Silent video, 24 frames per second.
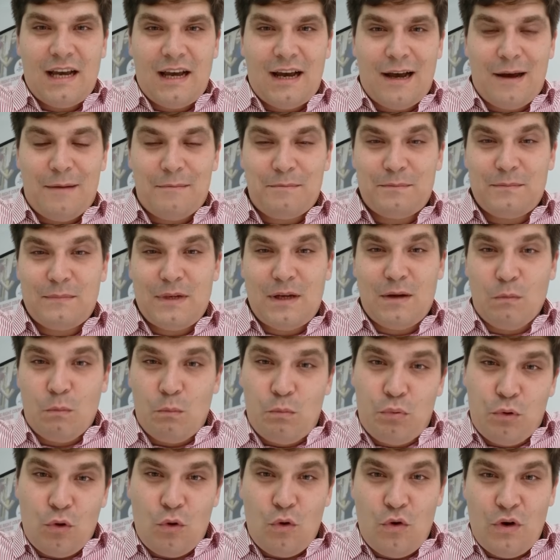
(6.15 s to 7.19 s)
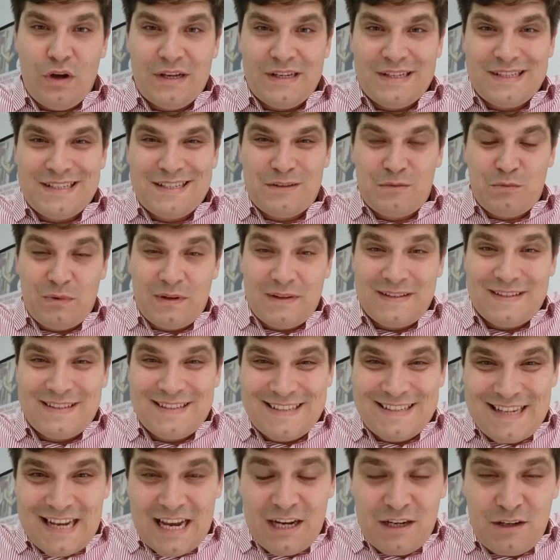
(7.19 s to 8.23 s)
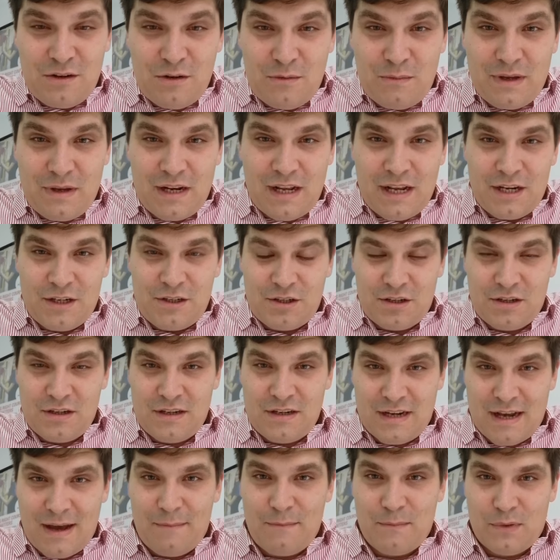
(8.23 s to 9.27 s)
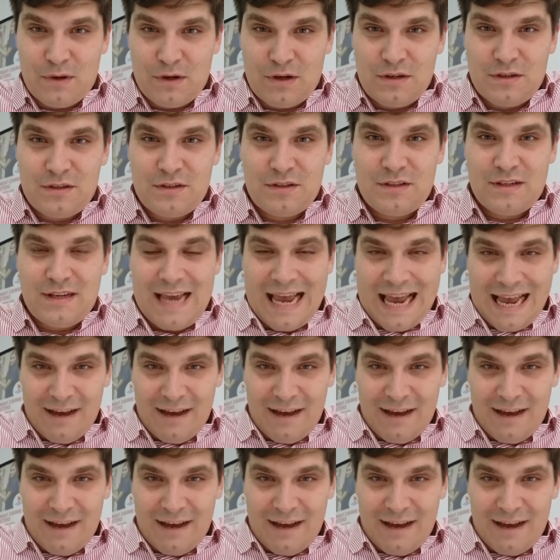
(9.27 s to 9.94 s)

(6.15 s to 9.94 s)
Employers with state nomination numbers